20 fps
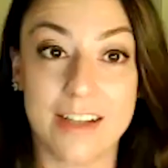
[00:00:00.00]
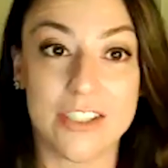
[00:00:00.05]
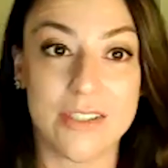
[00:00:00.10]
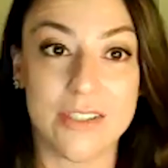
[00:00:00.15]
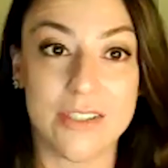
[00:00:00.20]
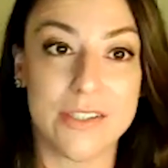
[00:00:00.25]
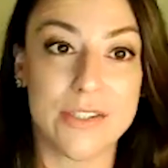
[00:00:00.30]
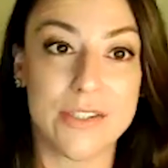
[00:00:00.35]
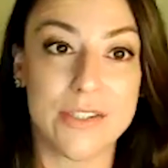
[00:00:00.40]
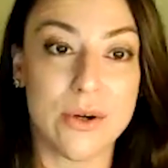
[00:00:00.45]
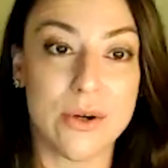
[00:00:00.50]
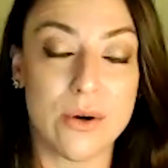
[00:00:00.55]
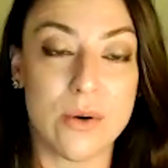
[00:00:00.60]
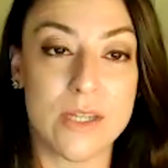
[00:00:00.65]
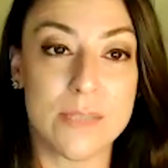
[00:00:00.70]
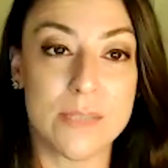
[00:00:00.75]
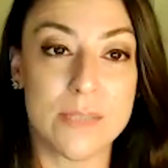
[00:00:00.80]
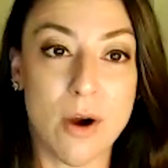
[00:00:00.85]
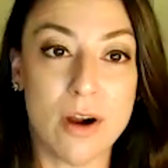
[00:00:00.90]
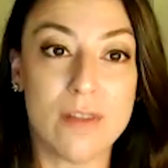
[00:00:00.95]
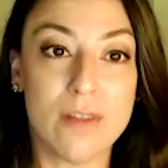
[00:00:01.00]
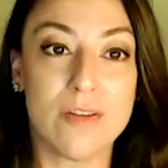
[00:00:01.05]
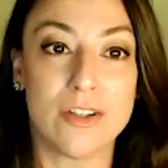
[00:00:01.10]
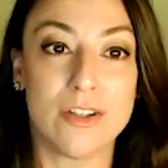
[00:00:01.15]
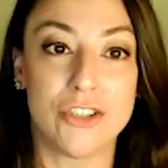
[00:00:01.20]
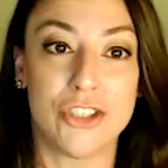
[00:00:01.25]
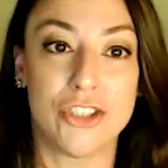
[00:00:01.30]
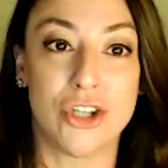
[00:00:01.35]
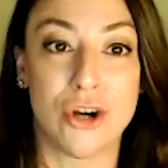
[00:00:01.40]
actually, so as part of our